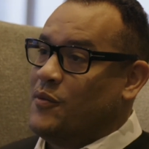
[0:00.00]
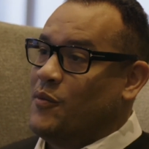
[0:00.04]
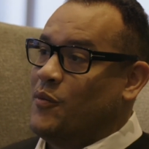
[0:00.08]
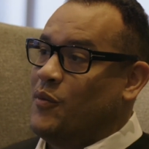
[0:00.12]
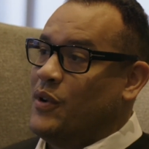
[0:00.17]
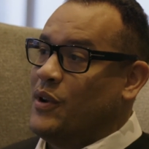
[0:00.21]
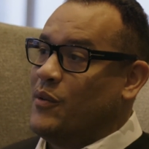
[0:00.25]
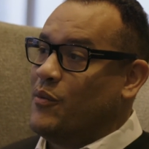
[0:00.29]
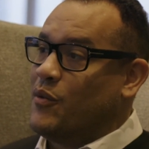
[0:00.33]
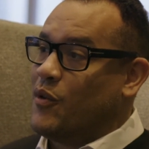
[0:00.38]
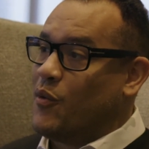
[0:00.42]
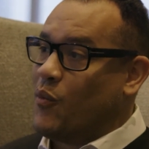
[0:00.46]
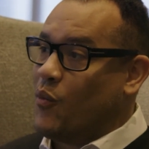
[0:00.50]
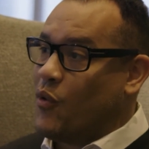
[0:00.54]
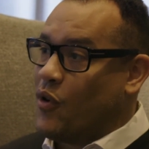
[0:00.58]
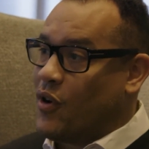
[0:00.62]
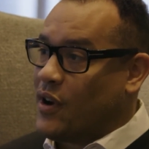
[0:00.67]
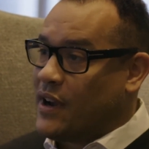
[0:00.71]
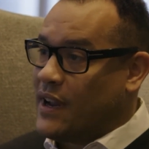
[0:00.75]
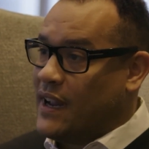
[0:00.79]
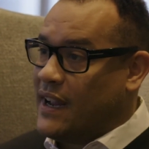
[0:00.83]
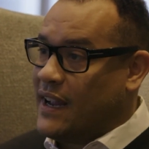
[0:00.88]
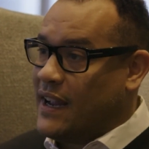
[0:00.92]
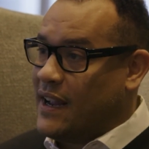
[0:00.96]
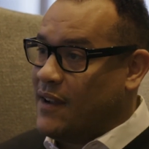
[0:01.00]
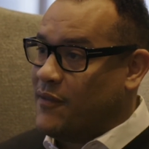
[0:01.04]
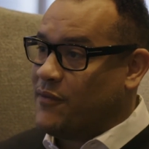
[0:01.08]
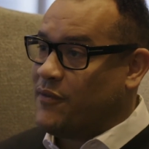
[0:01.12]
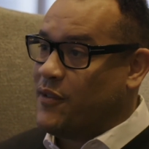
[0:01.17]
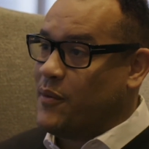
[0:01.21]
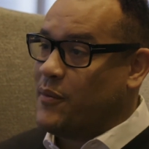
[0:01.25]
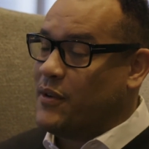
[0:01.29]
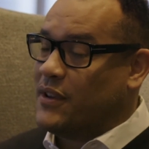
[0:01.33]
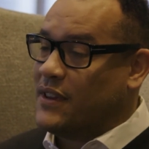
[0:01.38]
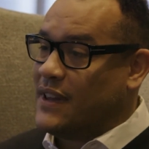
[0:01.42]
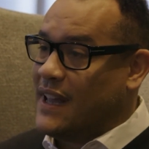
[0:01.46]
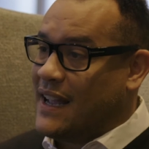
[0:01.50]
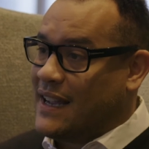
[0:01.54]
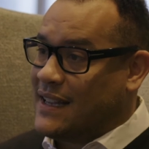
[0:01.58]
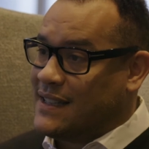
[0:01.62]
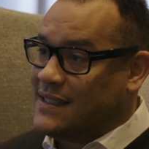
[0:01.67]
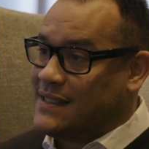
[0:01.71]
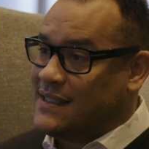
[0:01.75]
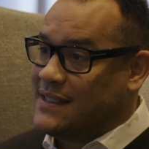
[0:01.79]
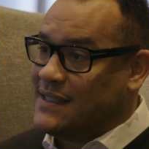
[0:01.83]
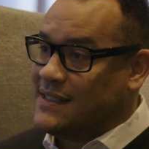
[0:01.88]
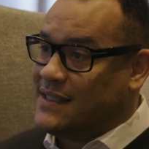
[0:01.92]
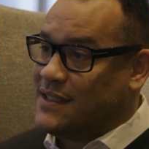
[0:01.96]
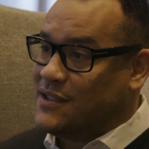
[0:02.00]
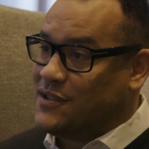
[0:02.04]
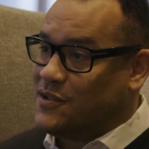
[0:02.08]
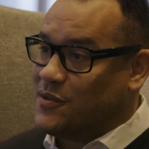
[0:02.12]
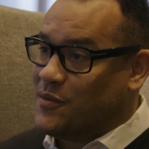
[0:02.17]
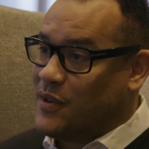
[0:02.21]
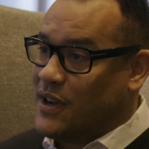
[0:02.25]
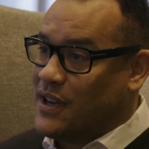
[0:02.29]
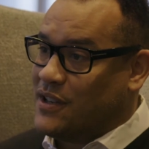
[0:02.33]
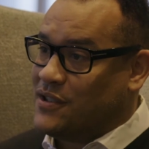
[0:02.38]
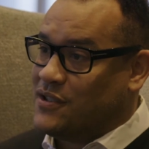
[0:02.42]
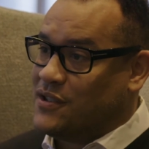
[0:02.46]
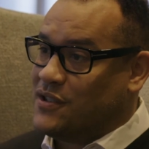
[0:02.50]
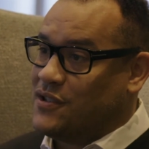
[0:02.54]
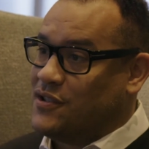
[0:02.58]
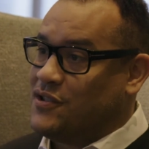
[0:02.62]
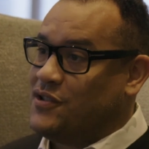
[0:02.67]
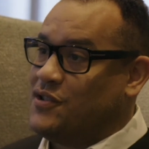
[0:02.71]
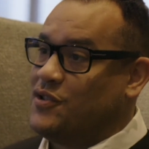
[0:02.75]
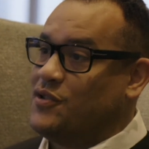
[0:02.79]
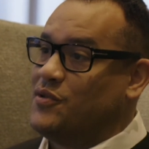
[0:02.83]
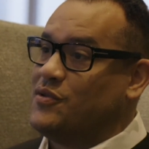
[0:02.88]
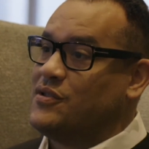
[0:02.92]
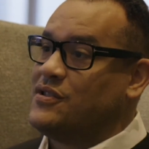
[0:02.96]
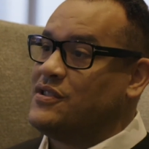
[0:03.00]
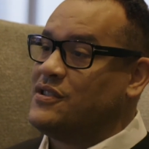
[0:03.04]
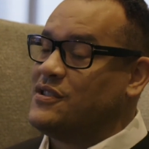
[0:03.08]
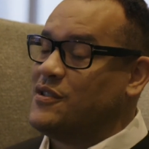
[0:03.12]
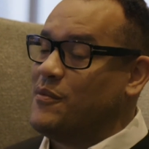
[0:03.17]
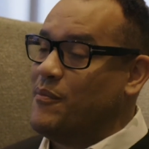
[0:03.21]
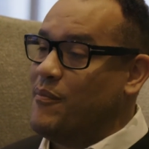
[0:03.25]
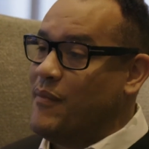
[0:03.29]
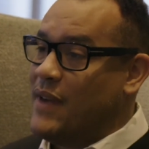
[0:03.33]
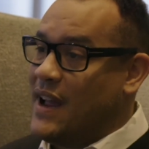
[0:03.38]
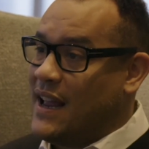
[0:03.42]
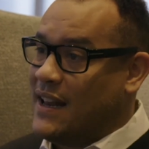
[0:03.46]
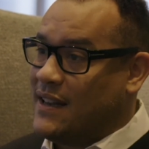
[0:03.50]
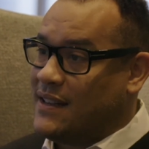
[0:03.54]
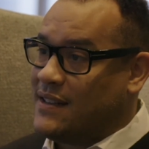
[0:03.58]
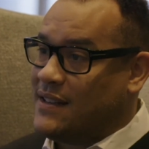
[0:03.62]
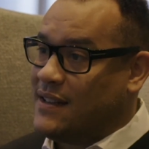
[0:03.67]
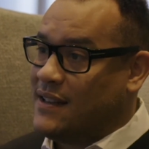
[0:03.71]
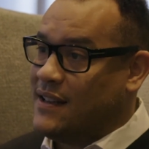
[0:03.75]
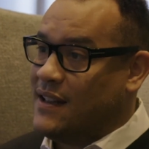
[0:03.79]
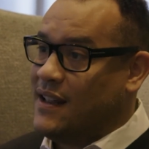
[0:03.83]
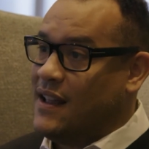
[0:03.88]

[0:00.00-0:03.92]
we were working from a legacy situation to cement